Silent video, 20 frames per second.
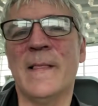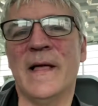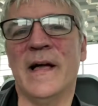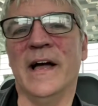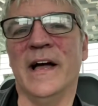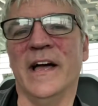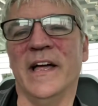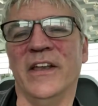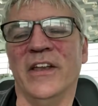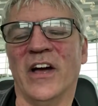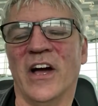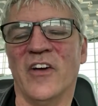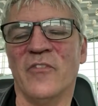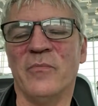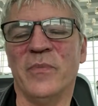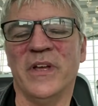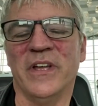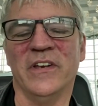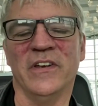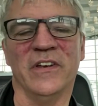And I've
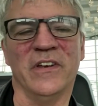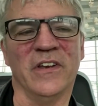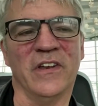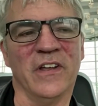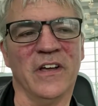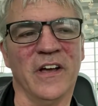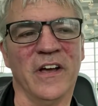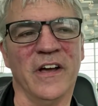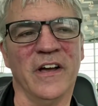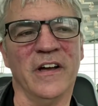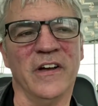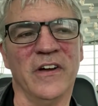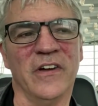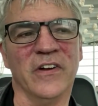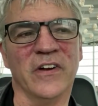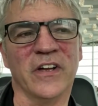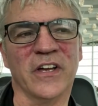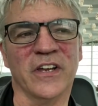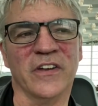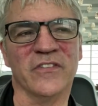been
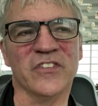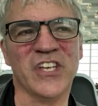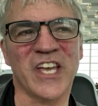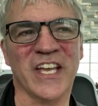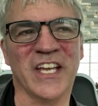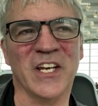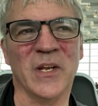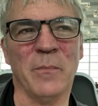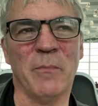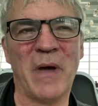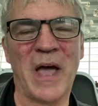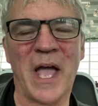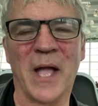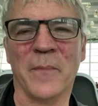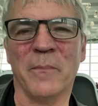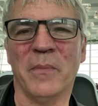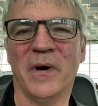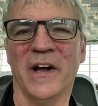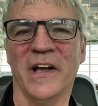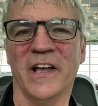kind of taken
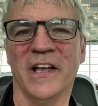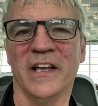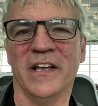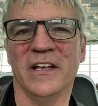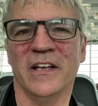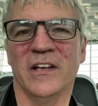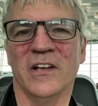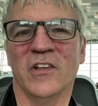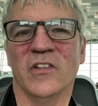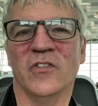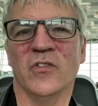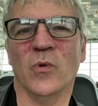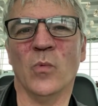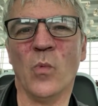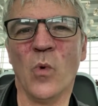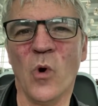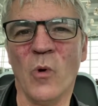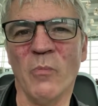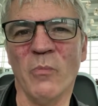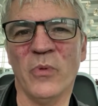aback by the
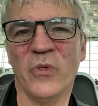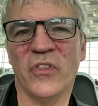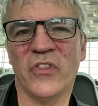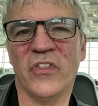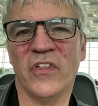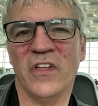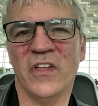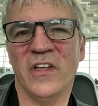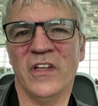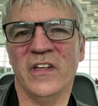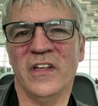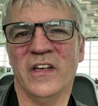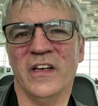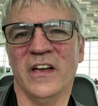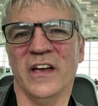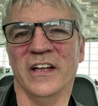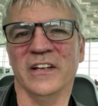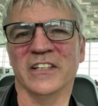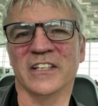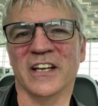warmth
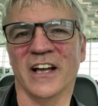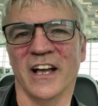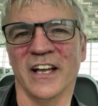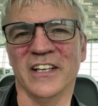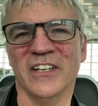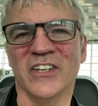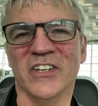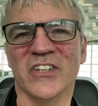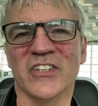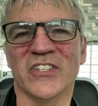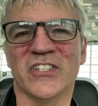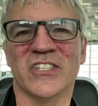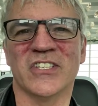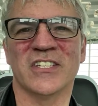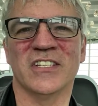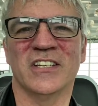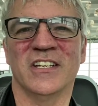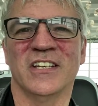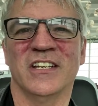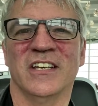and kindness
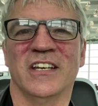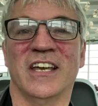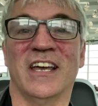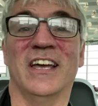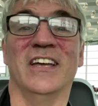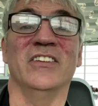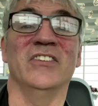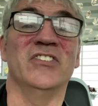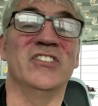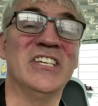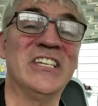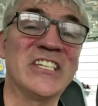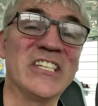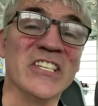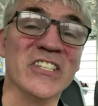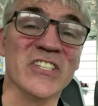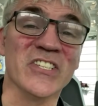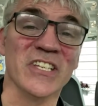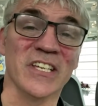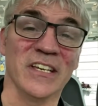and
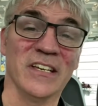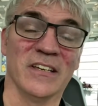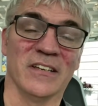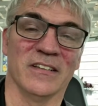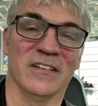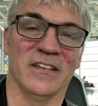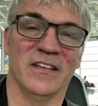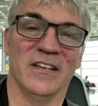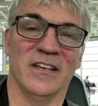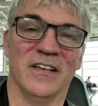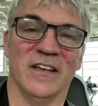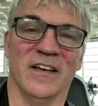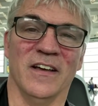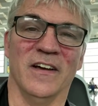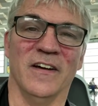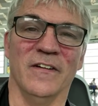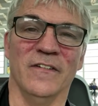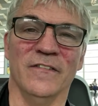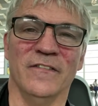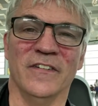decency
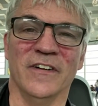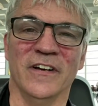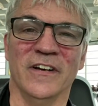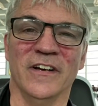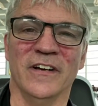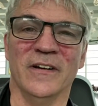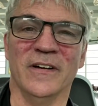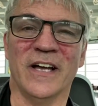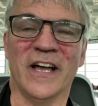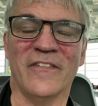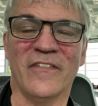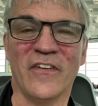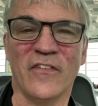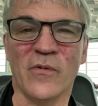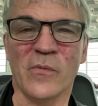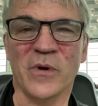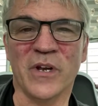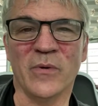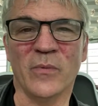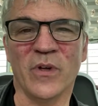of
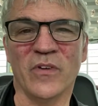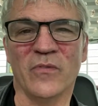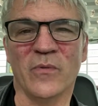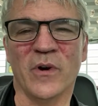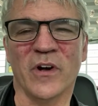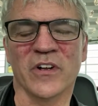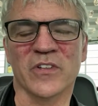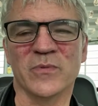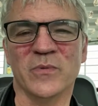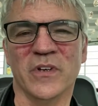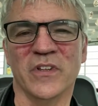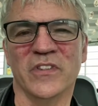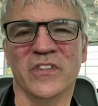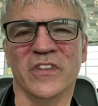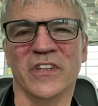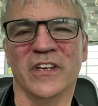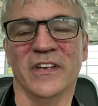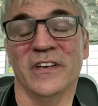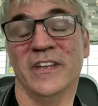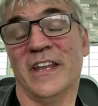everybody we've worked with,
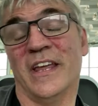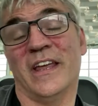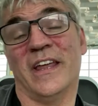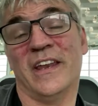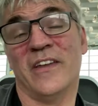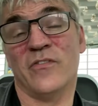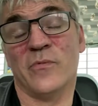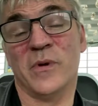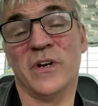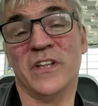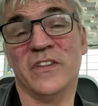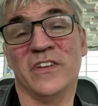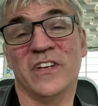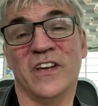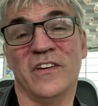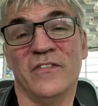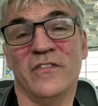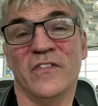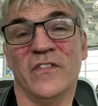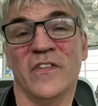and everybody that
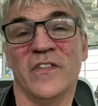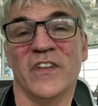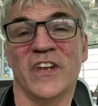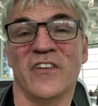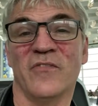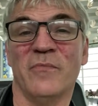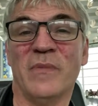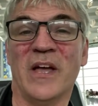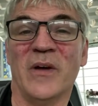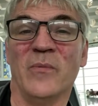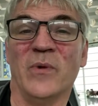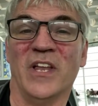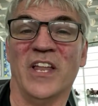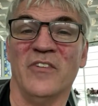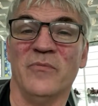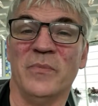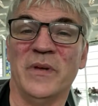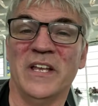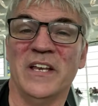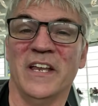I've met while
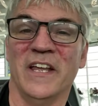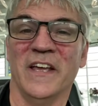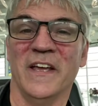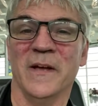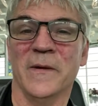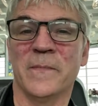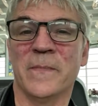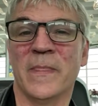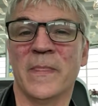I've been here.